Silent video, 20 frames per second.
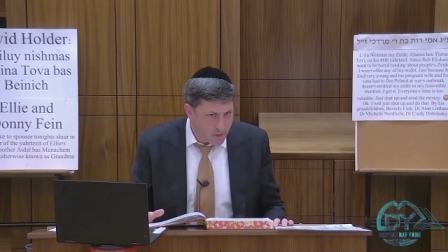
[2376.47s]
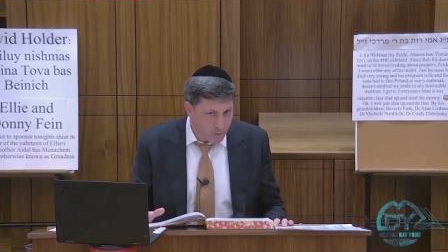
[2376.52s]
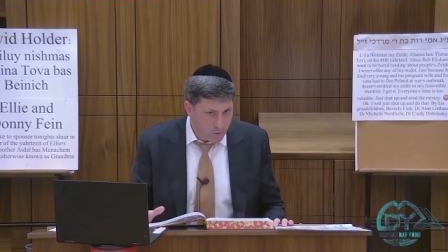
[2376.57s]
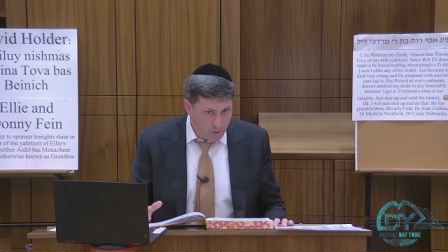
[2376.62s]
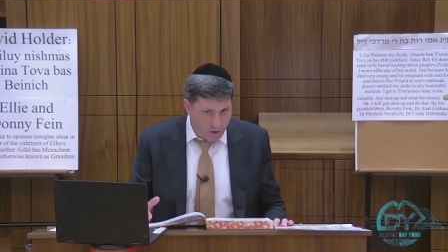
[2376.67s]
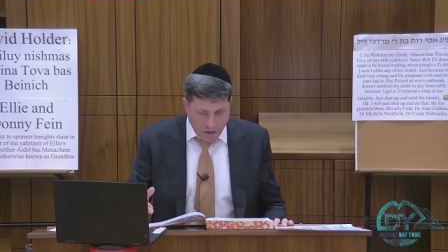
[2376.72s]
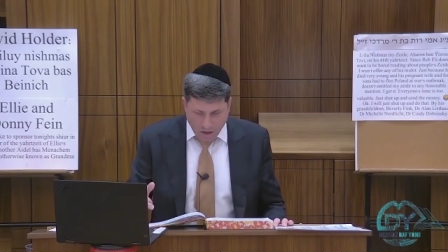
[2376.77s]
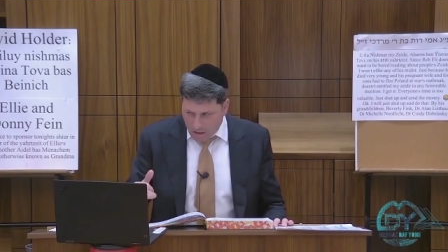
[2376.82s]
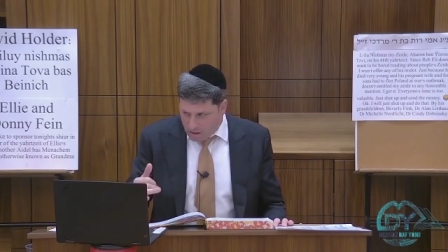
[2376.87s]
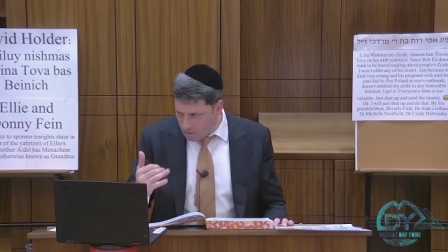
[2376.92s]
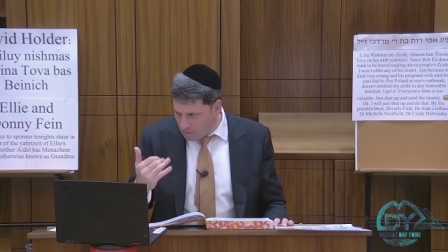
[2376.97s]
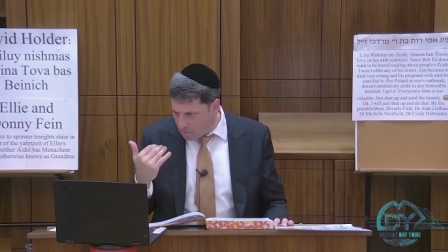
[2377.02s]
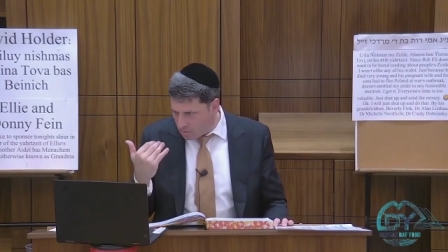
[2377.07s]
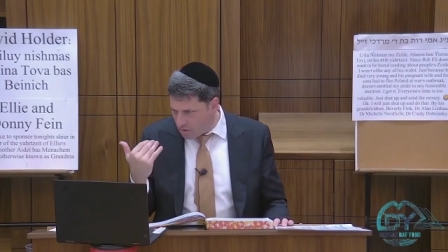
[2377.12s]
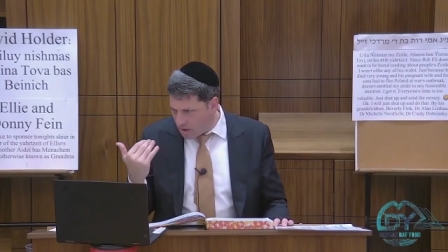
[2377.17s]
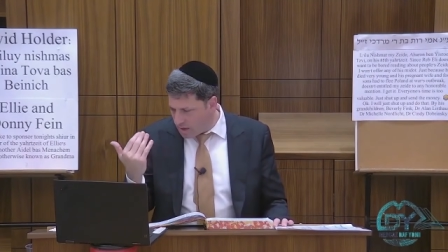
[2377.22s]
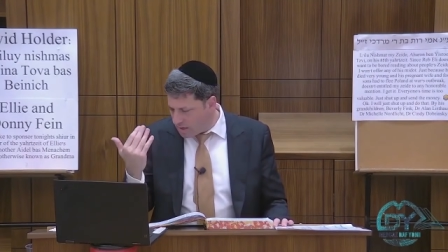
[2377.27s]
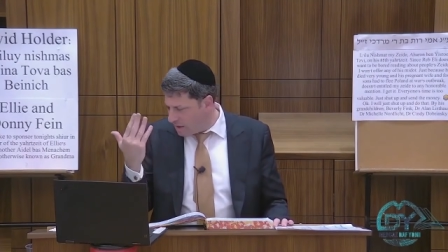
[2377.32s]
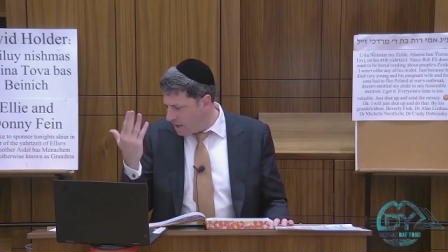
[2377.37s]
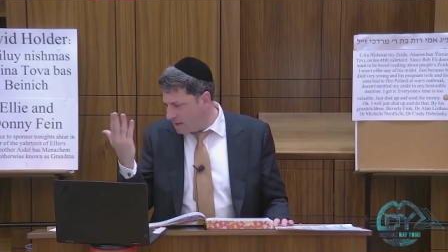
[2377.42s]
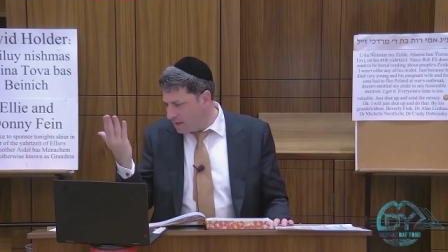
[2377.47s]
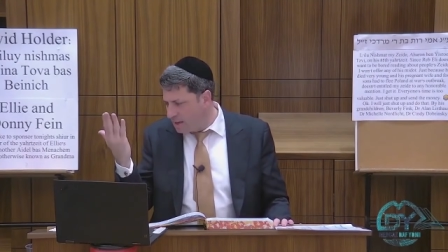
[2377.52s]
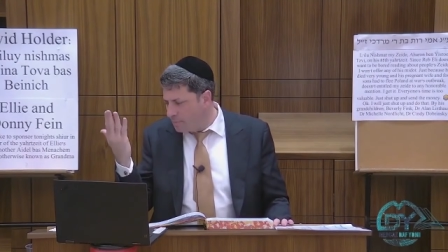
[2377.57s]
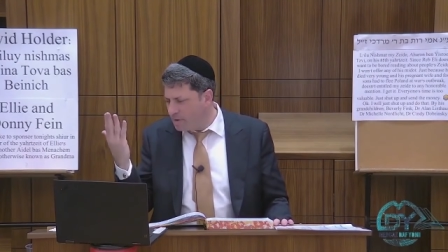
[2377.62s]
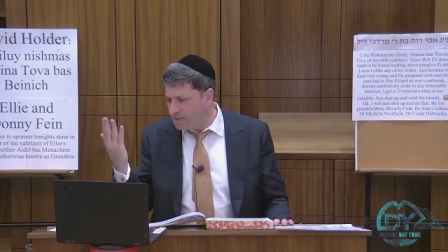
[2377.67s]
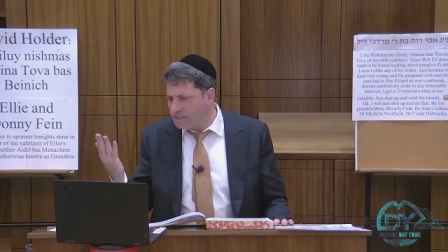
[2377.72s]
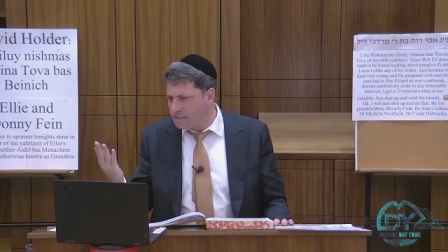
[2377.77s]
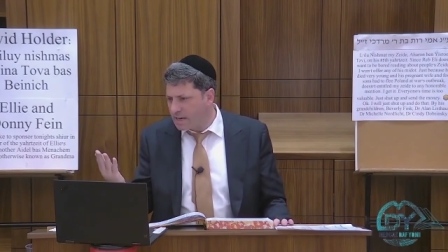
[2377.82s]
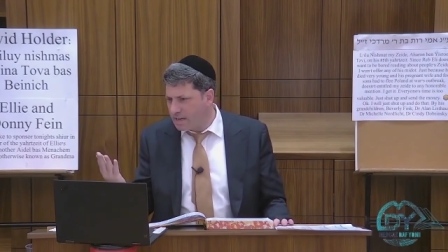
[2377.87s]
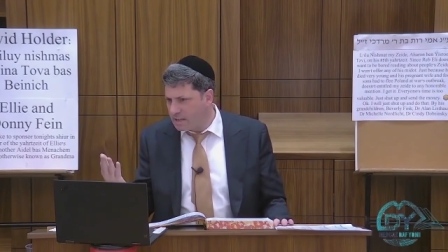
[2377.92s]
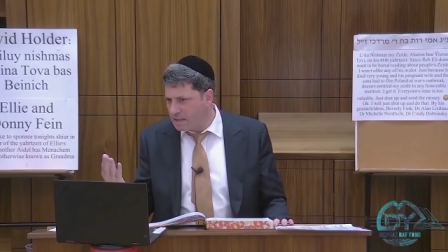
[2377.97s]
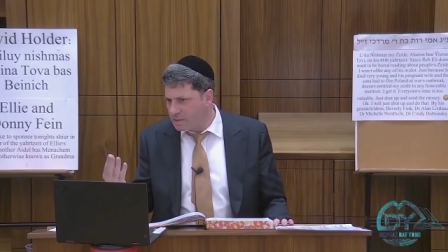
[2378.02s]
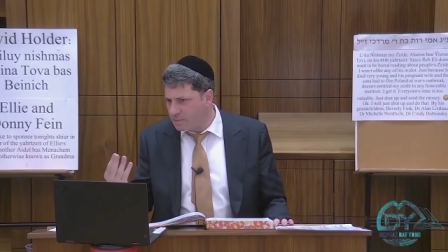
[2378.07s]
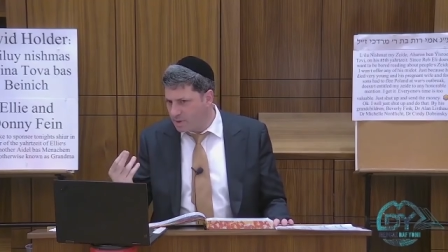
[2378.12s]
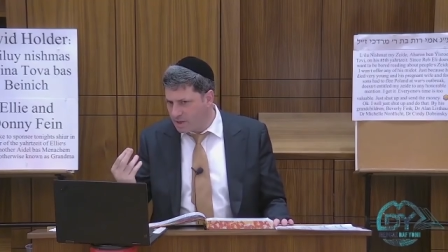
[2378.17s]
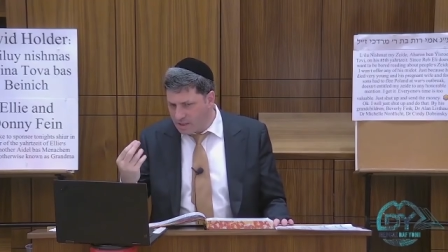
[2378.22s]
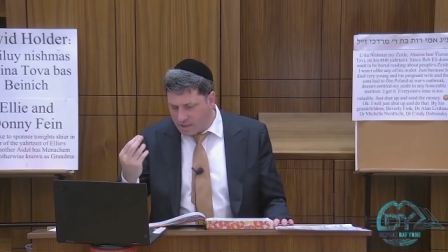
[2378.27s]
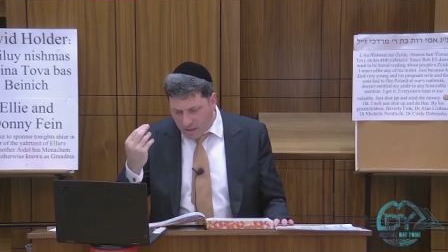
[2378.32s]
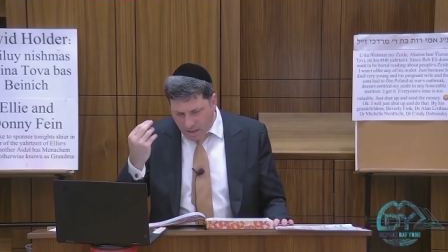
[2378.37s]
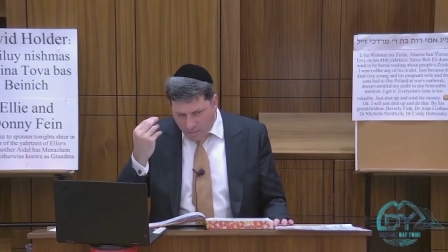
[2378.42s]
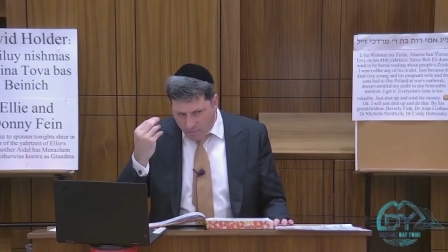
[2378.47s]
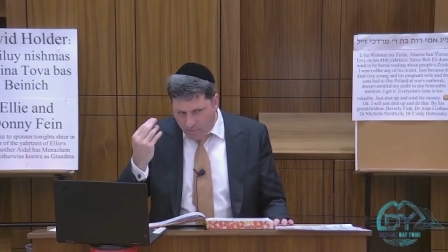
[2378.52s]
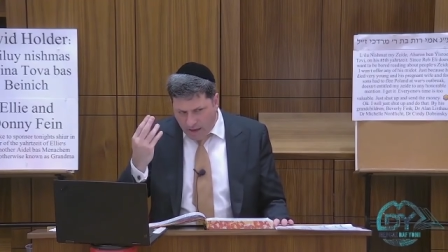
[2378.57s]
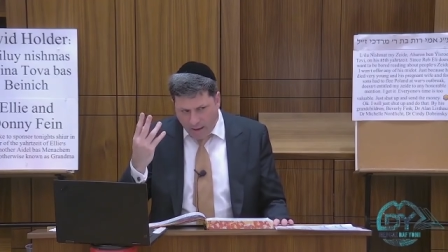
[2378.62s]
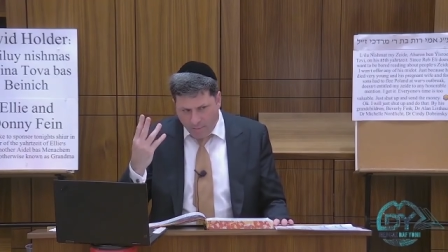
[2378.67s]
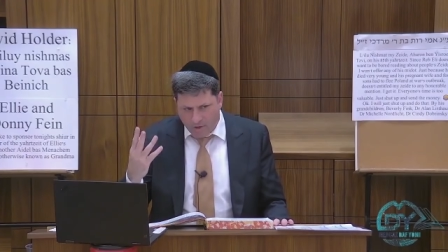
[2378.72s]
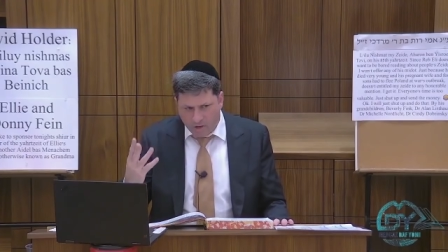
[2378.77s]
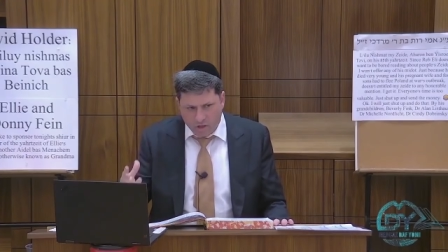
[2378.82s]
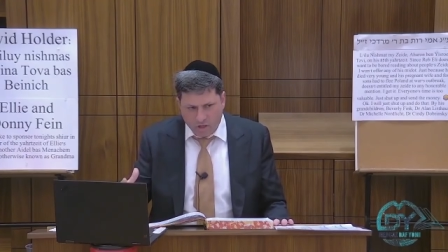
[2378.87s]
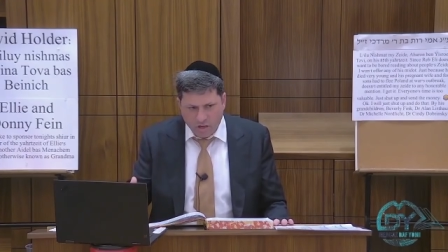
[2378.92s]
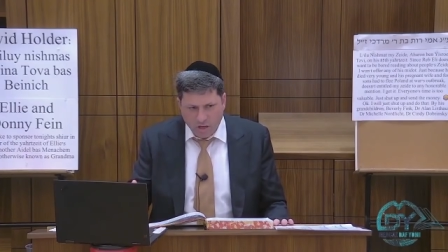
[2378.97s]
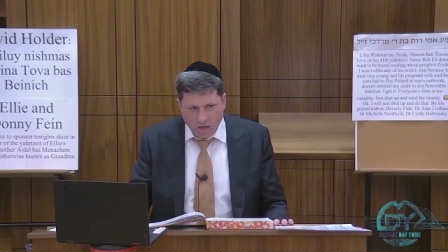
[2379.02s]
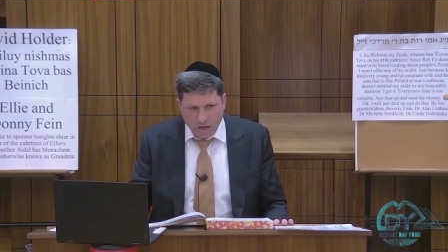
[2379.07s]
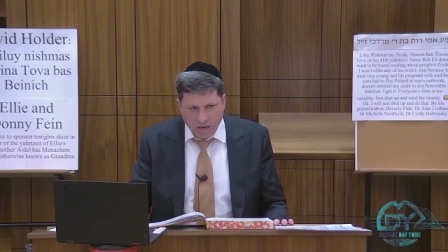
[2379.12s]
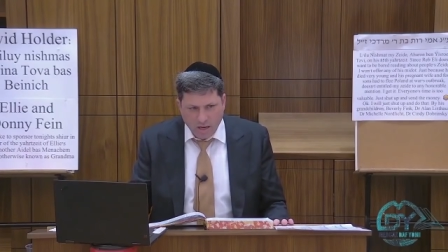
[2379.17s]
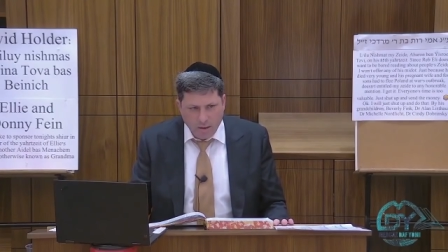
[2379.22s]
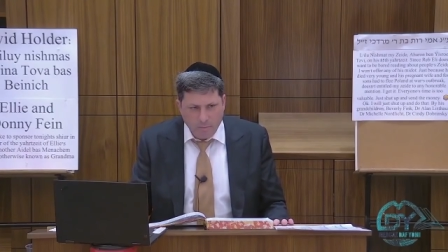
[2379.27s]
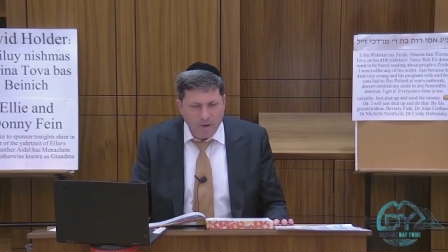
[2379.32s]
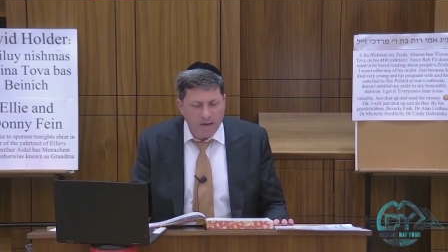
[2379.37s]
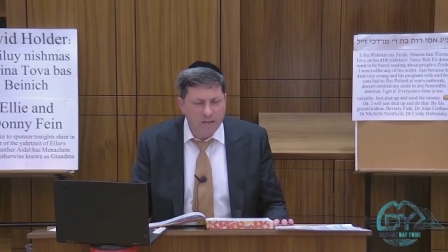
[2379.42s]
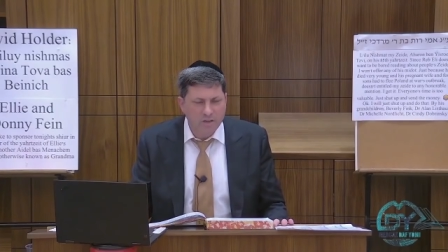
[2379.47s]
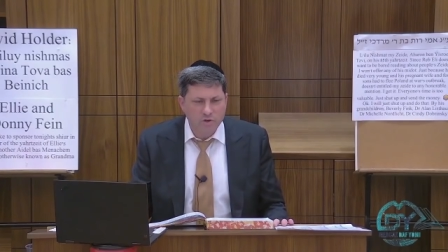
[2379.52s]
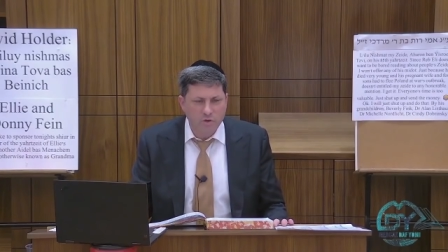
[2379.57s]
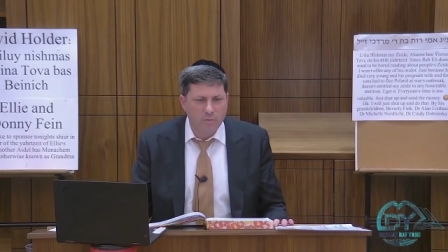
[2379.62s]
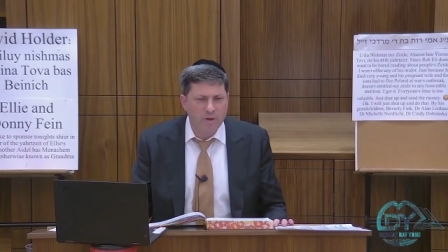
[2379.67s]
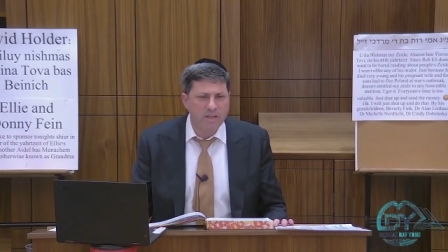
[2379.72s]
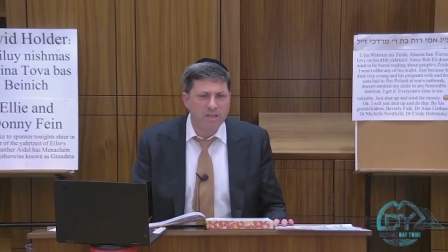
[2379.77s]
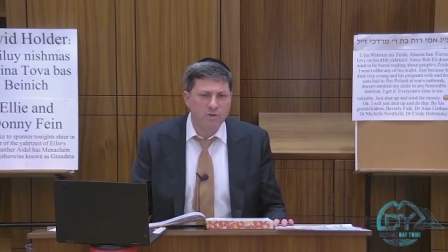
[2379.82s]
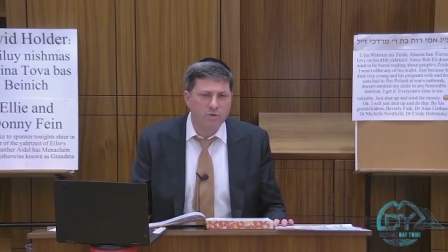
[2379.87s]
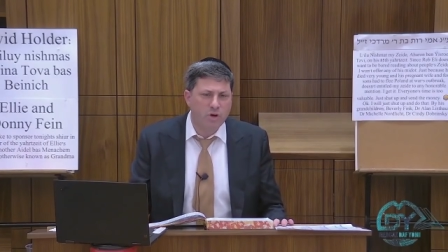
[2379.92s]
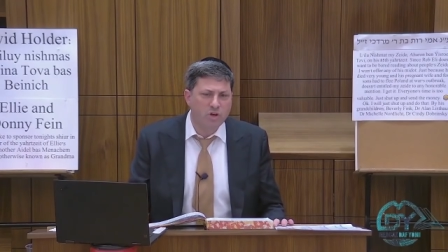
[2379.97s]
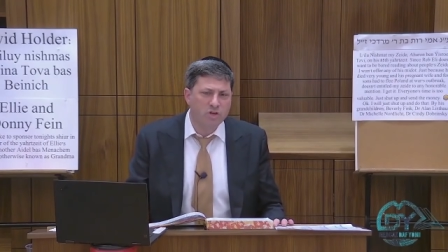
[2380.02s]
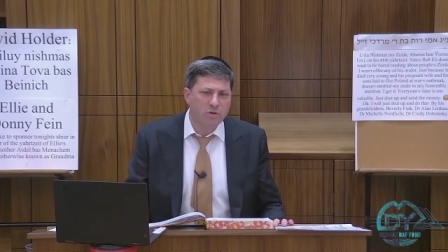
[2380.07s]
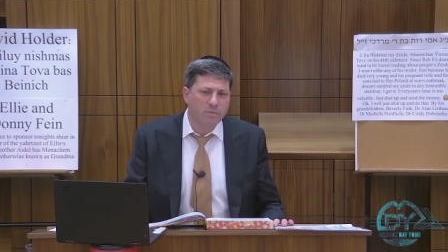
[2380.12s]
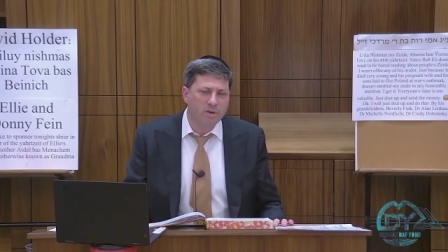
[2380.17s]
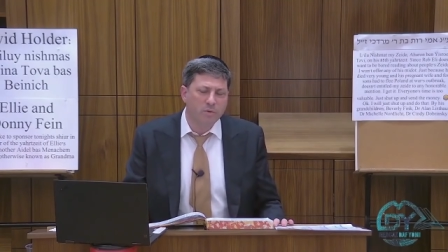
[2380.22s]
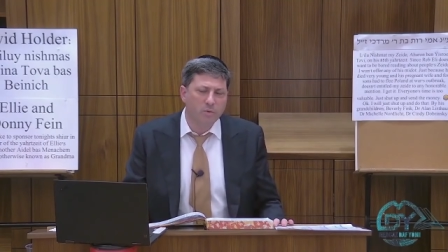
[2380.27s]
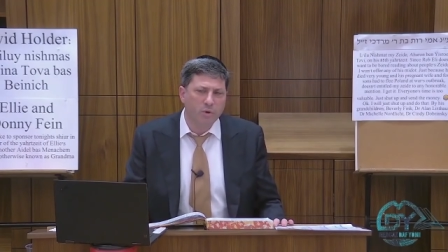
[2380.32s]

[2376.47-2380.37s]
When I, I, I keep on saying this, but it, it mamish, it made a tremendous resume.